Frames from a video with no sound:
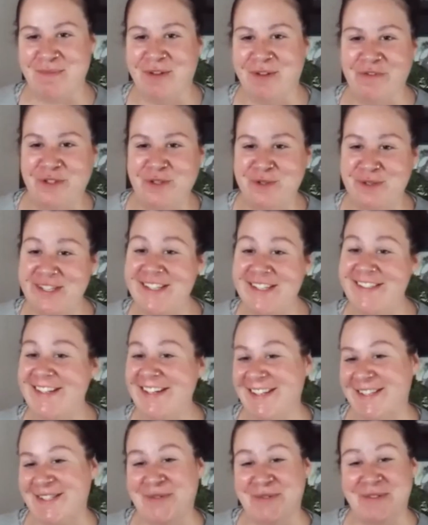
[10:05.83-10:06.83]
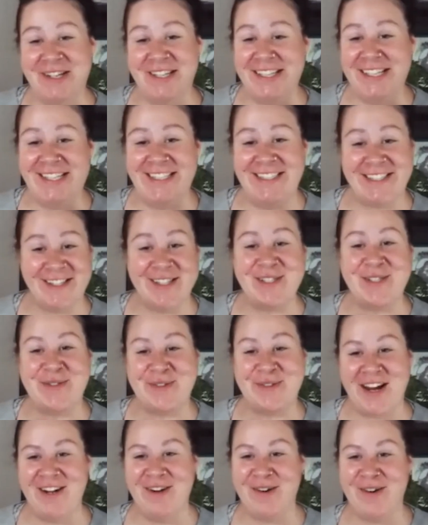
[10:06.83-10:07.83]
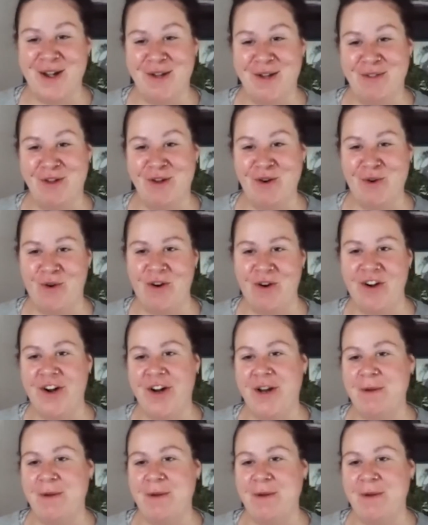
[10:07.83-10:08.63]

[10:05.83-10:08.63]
but flu season is really just right around the corner,